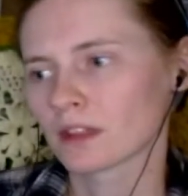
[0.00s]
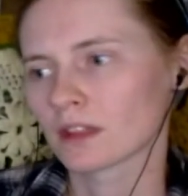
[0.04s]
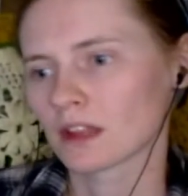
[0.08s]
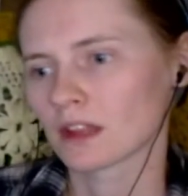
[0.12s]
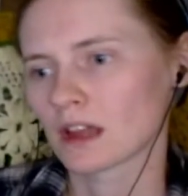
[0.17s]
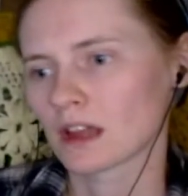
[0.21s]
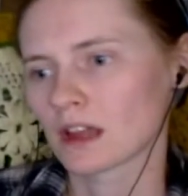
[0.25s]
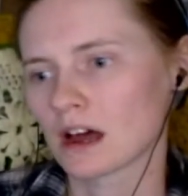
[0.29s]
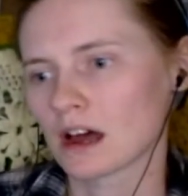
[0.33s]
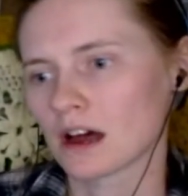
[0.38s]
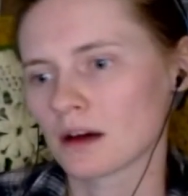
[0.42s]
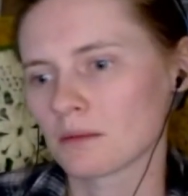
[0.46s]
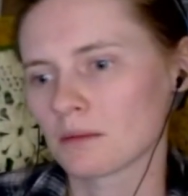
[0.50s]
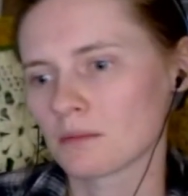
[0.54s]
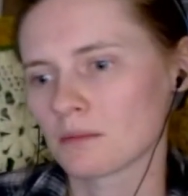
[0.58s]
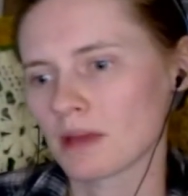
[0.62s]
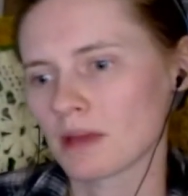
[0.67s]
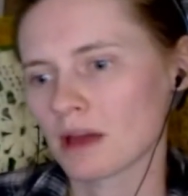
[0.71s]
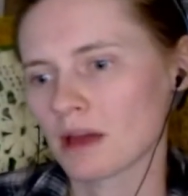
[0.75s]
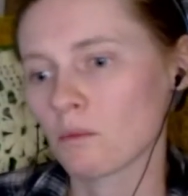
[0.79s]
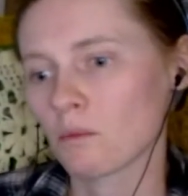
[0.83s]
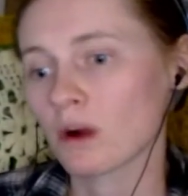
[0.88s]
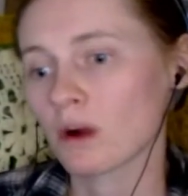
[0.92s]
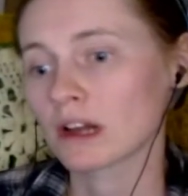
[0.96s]
um,
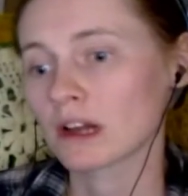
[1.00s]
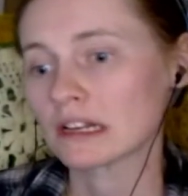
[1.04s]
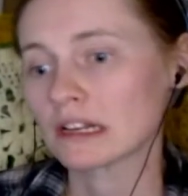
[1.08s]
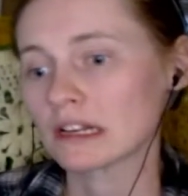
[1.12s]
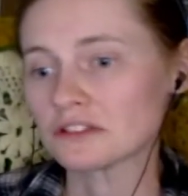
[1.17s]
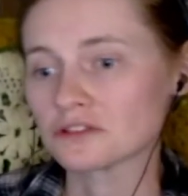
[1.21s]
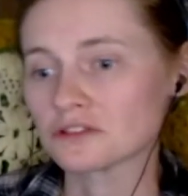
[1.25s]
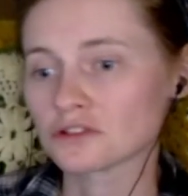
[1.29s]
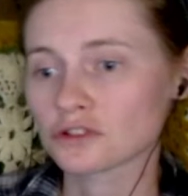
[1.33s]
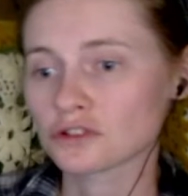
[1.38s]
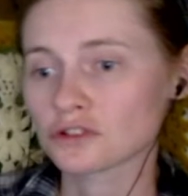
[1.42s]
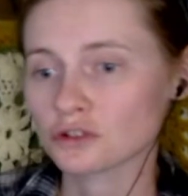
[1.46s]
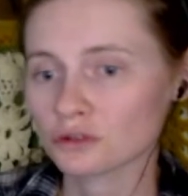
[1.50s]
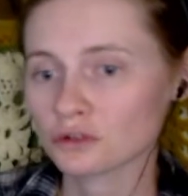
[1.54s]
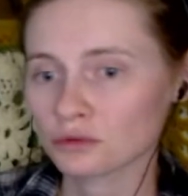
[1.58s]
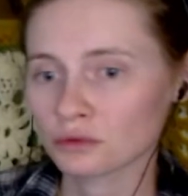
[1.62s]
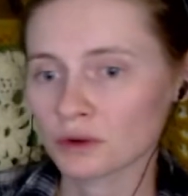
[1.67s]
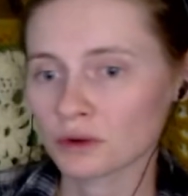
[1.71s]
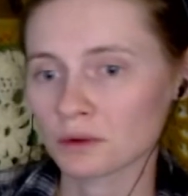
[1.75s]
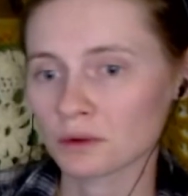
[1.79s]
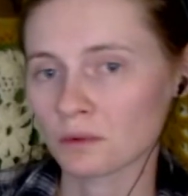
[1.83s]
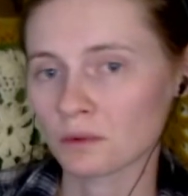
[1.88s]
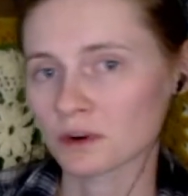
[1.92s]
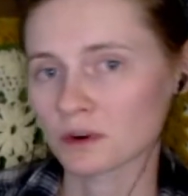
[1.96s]
and what is true
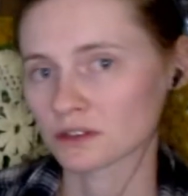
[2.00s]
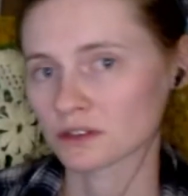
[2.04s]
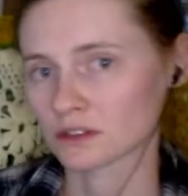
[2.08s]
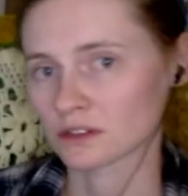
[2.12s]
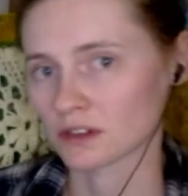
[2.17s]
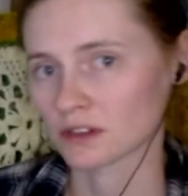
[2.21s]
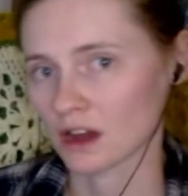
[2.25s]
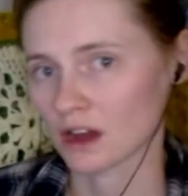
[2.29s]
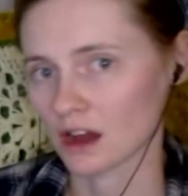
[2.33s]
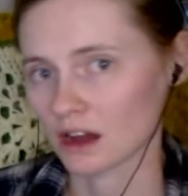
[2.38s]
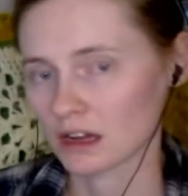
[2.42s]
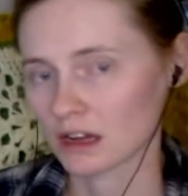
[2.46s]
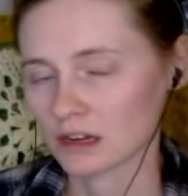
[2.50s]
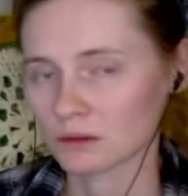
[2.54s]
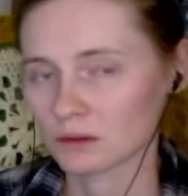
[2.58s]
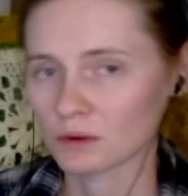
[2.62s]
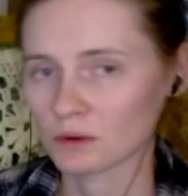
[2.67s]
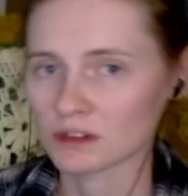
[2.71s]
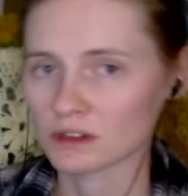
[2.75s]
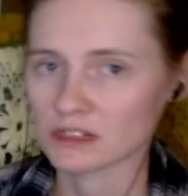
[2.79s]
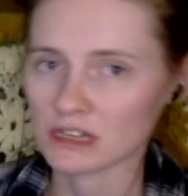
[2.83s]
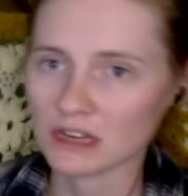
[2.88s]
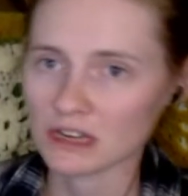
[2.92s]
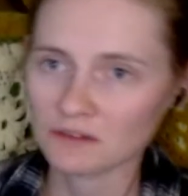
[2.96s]
and what is not, and
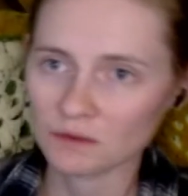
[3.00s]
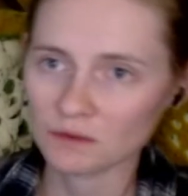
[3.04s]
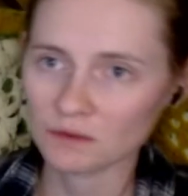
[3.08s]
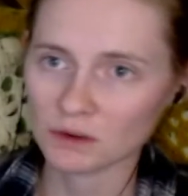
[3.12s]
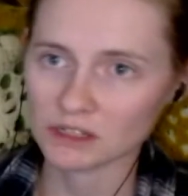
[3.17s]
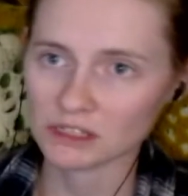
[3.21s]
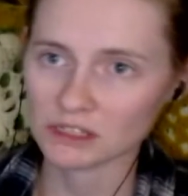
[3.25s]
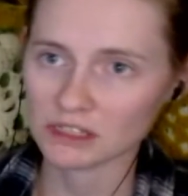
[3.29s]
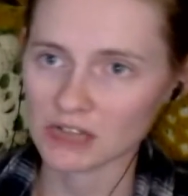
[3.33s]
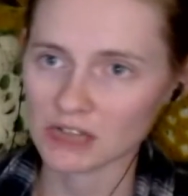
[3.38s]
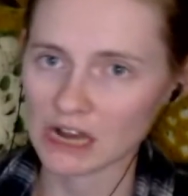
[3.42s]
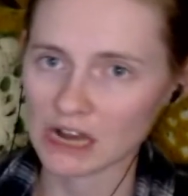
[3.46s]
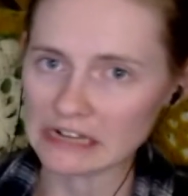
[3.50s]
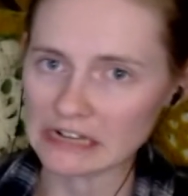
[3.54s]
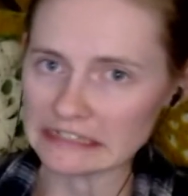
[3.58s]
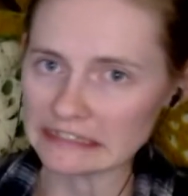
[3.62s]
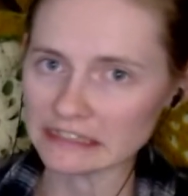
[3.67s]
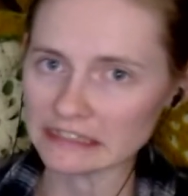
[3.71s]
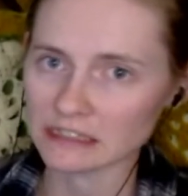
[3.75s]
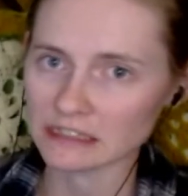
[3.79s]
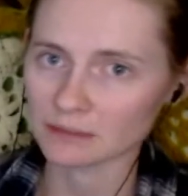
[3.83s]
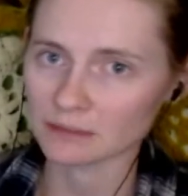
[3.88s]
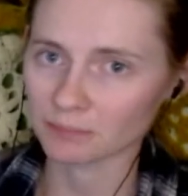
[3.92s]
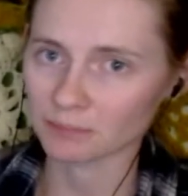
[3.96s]
what's evil and what's not, is
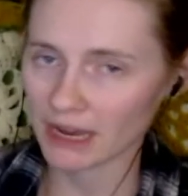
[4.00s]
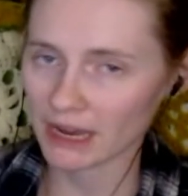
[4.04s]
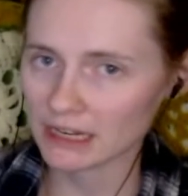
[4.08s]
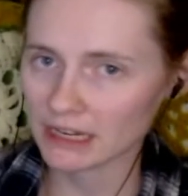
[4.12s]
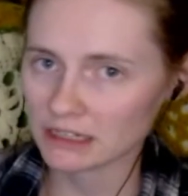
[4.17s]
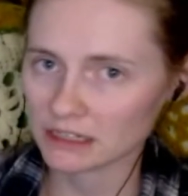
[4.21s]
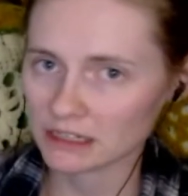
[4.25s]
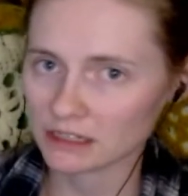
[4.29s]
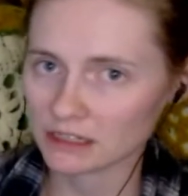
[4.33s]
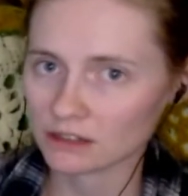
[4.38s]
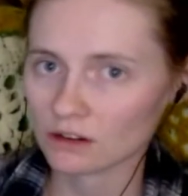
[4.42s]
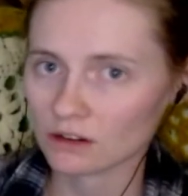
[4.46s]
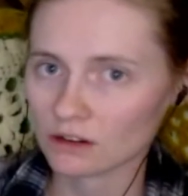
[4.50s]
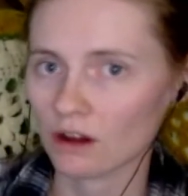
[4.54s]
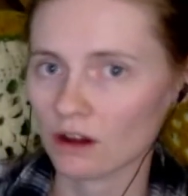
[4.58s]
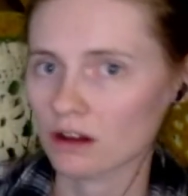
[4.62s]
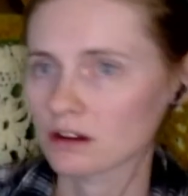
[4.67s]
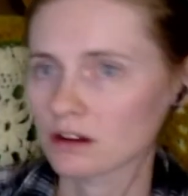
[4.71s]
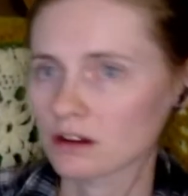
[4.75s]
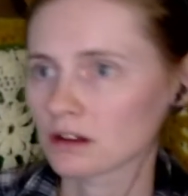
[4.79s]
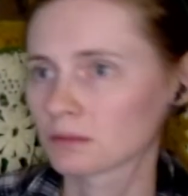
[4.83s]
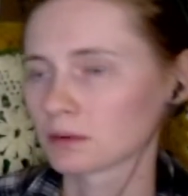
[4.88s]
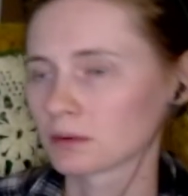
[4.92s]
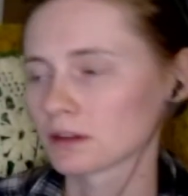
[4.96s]
independent on
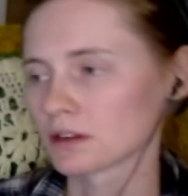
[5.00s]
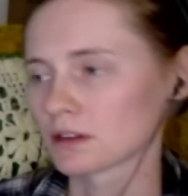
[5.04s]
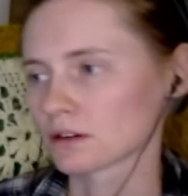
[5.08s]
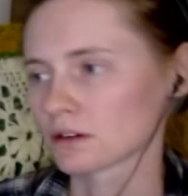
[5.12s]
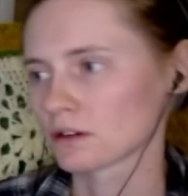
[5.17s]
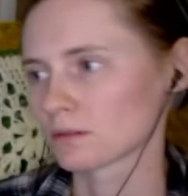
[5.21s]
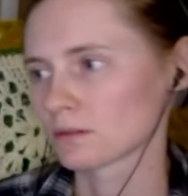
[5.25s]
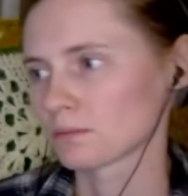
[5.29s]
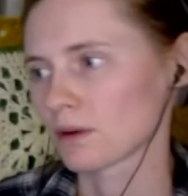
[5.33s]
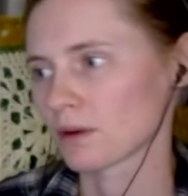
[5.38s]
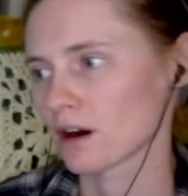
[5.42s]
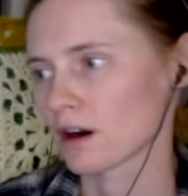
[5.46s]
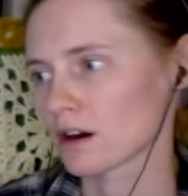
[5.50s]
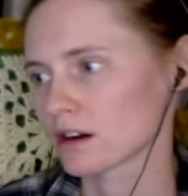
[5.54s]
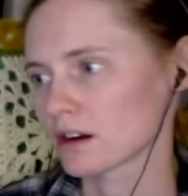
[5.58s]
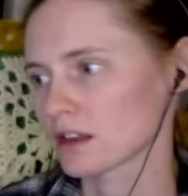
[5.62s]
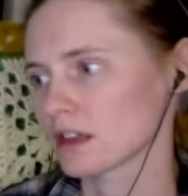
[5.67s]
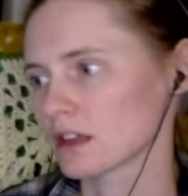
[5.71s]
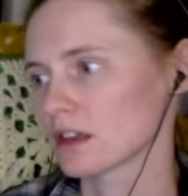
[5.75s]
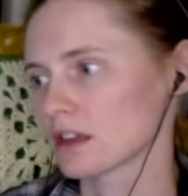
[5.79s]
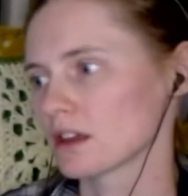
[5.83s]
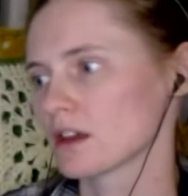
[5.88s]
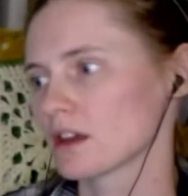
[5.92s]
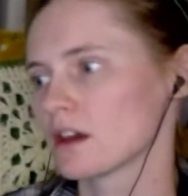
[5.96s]
a political
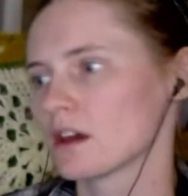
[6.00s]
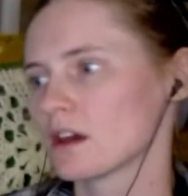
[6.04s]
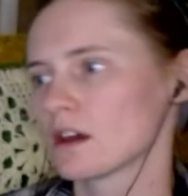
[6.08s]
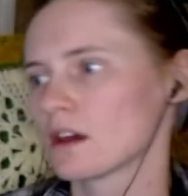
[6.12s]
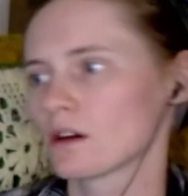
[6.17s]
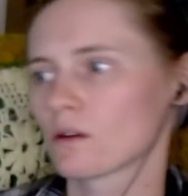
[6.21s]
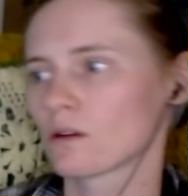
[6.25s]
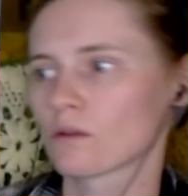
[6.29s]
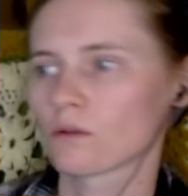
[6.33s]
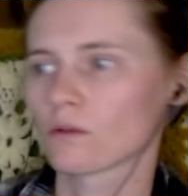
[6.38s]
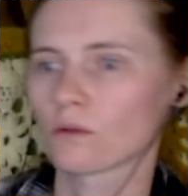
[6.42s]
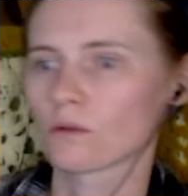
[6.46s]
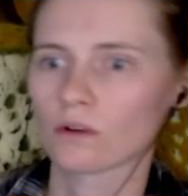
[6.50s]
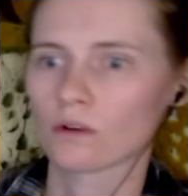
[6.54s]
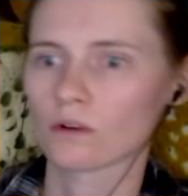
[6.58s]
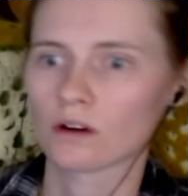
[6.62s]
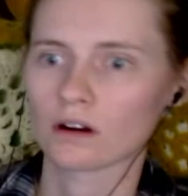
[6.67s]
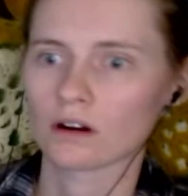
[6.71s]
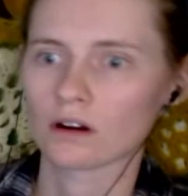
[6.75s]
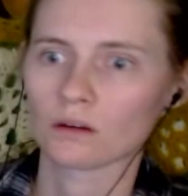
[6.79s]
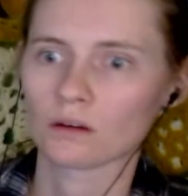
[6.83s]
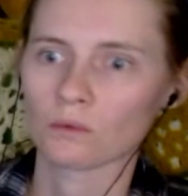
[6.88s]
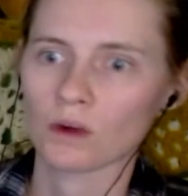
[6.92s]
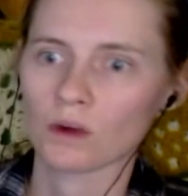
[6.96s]
party
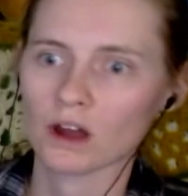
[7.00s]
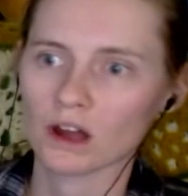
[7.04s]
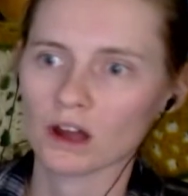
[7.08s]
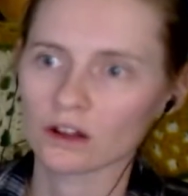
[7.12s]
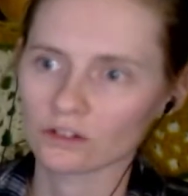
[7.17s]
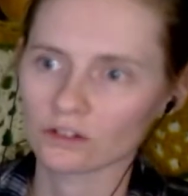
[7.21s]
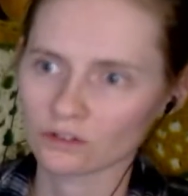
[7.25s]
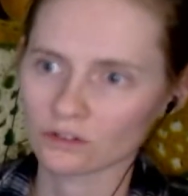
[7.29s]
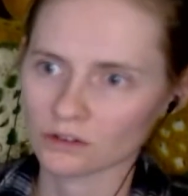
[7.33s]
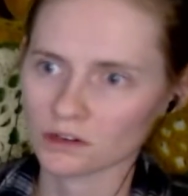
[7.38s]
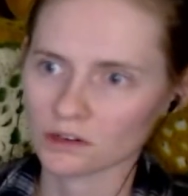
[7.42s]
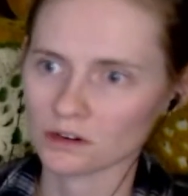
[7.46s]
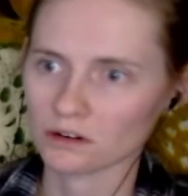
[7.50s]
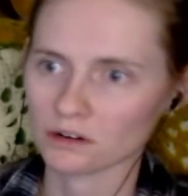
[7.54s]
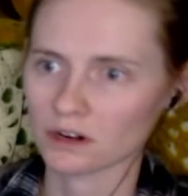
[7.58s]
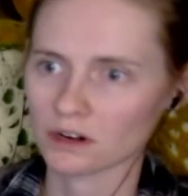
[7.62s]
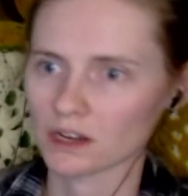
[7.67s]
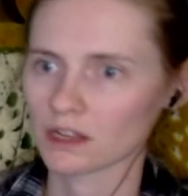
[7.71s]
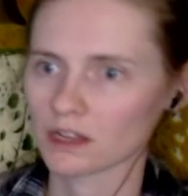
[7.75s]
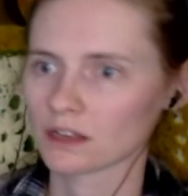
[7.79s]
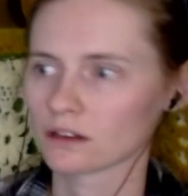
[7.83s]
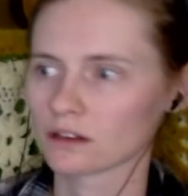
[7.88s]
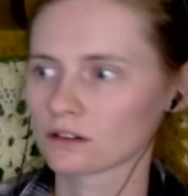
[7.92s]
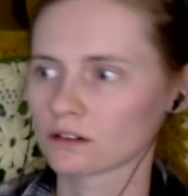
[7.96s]
or what country you're
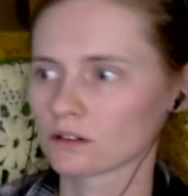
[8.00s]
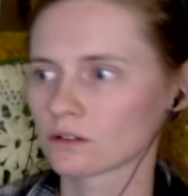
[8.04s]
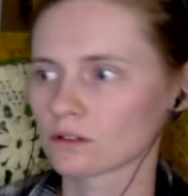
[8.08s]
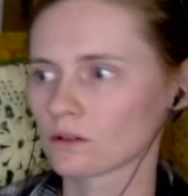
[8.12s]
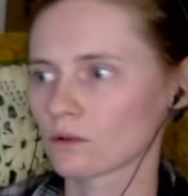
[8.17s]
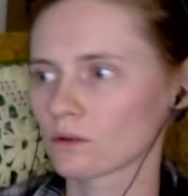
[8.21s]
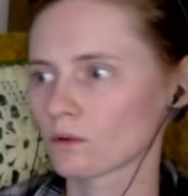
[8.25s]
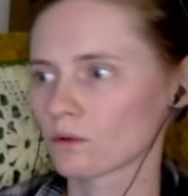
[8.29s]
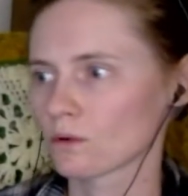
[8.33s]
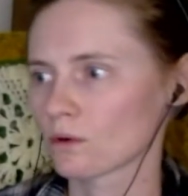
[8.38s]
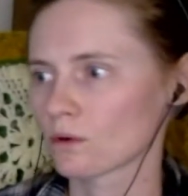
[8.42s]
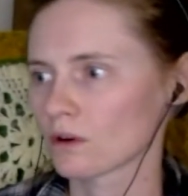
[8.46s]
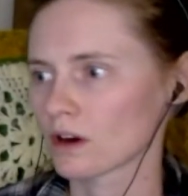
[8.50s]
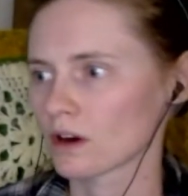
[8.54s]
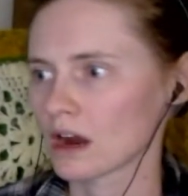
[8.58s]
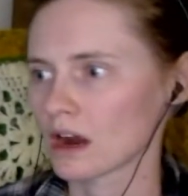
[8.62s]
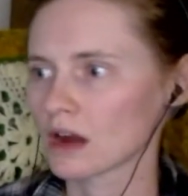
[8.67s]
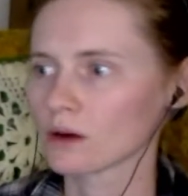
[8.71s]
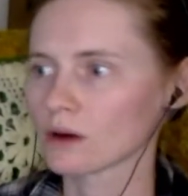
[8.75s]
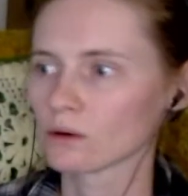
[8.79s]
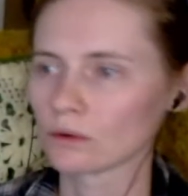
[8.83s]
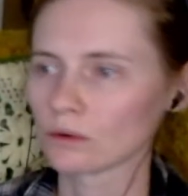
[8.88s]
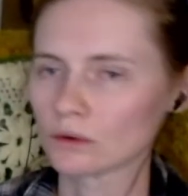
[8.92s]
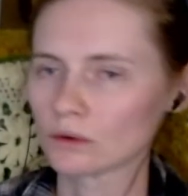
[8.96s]
in or
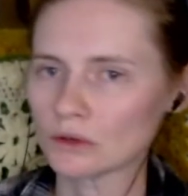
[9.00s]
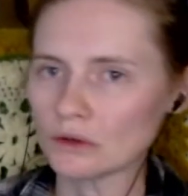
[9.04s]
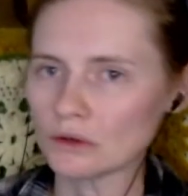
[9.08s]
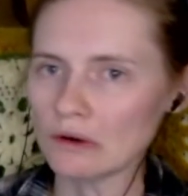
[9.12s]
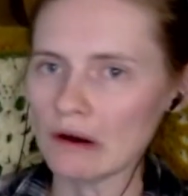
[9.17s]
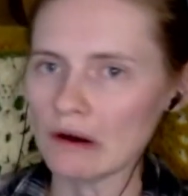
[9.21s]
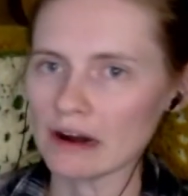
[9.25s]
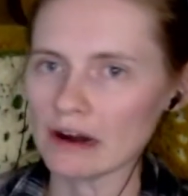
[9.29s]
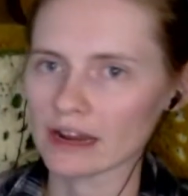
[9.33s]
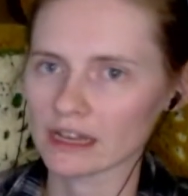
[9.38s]
how old you are.